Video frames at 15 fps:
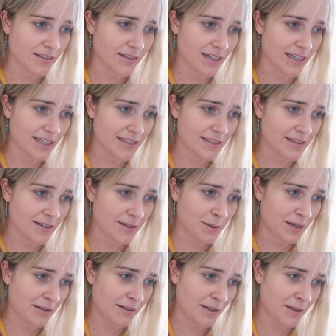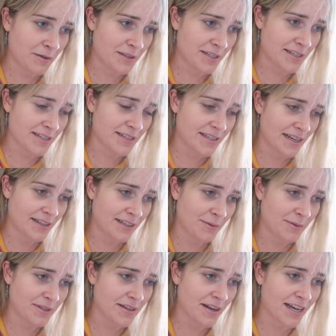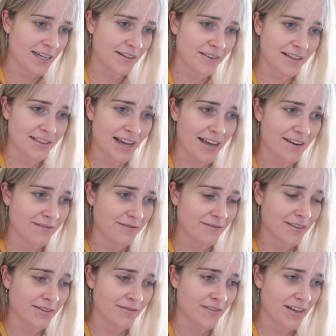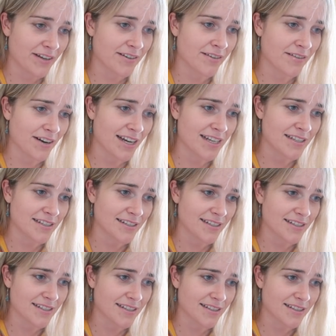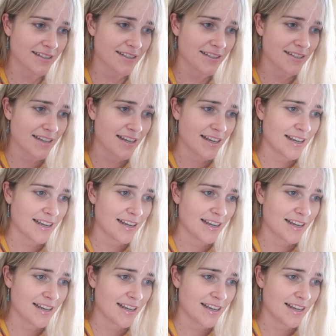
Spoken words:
Alright, let's go to our closest sun that was kind of at that event horizon distance.